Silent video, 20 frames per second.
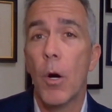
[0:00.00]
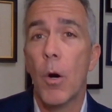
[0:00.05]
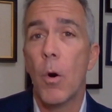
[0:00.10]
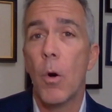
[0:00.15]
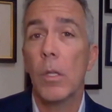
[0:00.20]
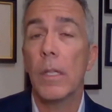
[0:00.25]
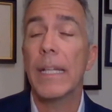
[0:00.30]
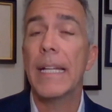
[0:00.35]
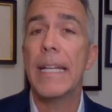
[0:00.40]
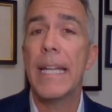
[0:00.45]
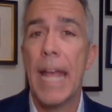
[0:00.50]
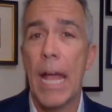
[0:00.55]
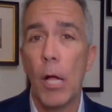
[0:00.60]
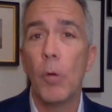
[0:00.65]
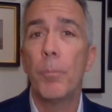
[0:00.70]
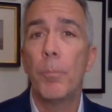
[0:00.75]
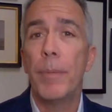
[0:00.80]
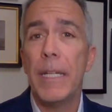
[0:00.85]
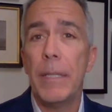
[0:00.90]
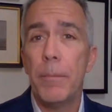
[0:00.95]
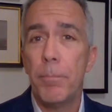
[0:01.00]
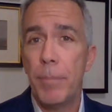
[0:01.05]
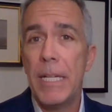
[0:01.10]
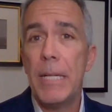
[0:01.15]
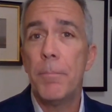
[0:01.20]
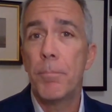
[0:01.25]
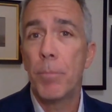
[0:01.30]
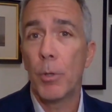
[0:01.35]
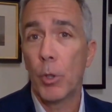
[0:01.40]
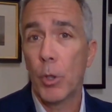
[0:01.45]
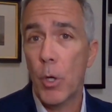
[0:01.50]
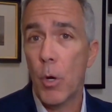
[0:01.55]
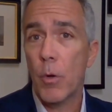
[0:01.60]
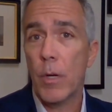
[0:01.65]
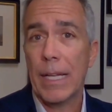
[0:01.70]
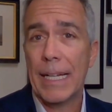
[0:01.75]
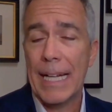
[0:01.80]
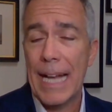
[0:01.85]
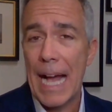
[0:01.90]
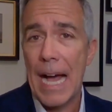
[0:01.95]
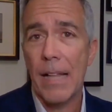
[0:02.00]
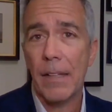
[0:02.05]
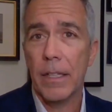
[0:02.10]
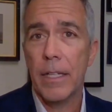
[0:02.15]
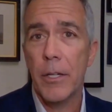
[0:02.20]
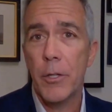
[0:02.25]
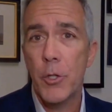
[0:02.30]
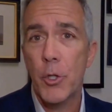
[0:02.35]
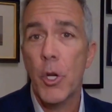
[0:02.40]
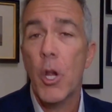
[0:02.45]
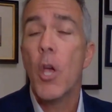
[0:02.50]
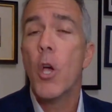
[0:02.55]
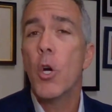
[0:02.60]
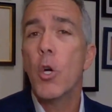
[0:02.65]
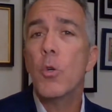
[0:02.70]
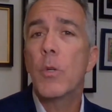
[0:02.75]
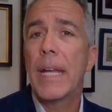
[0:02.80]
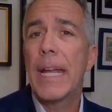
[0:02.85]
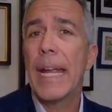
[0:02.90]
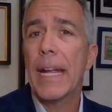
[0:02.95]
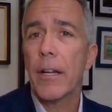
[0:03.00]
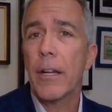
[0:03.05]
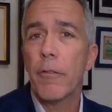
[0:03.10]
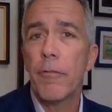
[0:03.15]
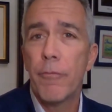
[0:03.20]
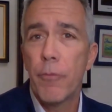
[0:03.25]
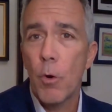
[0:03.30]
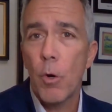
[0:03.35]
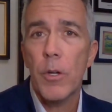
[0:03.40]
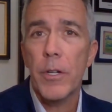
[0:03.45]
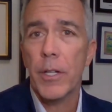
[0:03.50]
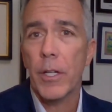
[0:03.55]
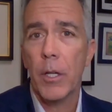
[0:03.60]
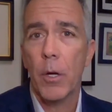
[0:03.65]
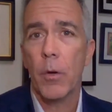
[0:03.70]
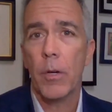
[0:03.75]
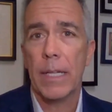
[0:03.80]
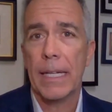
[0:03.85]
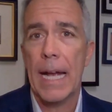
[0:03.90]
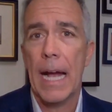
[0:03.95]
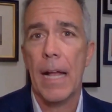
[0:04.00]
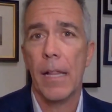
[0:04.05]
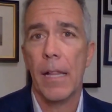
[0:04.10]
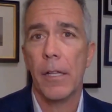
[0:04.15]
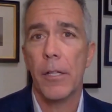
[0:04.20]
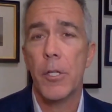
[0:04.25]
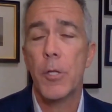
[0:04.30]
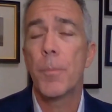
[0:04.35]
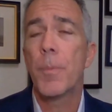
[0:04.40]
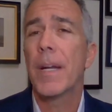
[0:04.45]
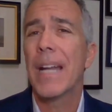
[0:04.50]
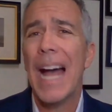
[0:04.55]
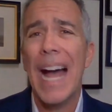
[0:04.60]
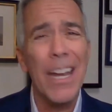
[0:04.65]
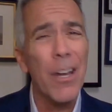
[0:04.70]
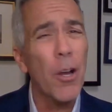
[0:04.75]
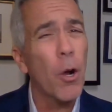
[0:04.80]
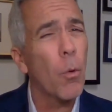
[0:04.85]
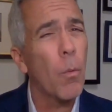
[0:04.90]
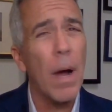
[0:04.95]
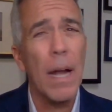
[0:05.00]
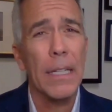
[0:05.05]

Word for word: a role in helping people go to college who can't afford to go to college. But I